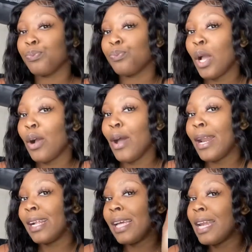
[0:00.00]
go ahead
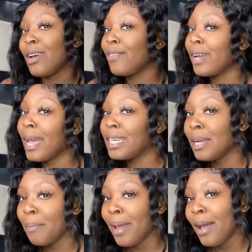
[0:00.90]
and click that
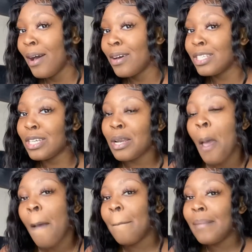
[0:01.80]
notification bell to
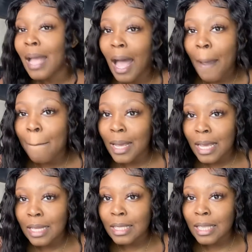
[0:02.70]
not
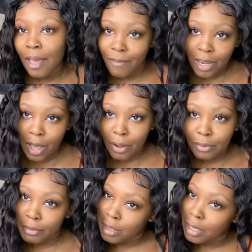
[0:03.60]
miss that video,
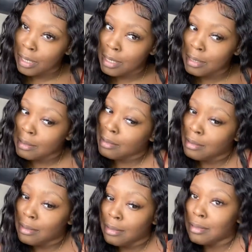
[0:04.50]
because
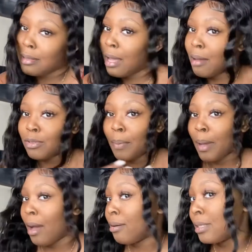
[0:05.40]
I'm dropping
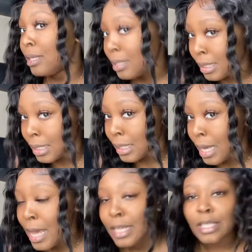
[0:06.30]
all the tea, sis.
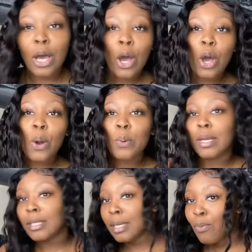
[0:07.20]
So
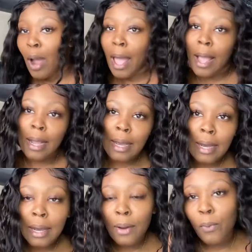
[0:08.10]
get your wine
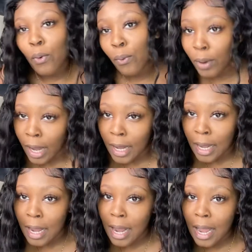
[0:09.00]
cup
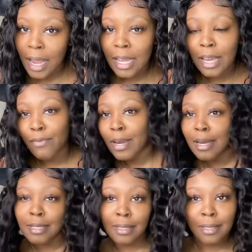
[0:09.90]
ready and get ready
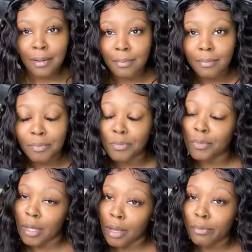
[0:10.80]
to sip,
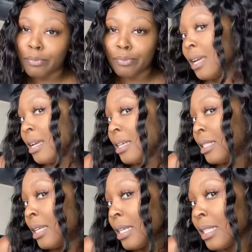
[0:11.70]
okay?
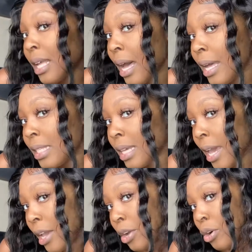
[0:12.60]
It does not
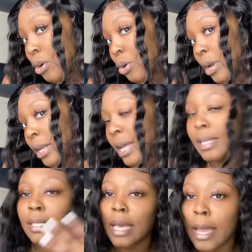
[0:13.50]
tangle. It
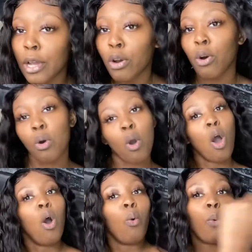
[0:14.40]
didn't tangle
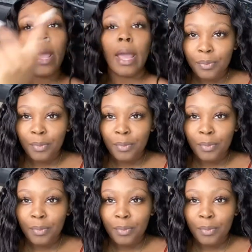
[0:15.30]
when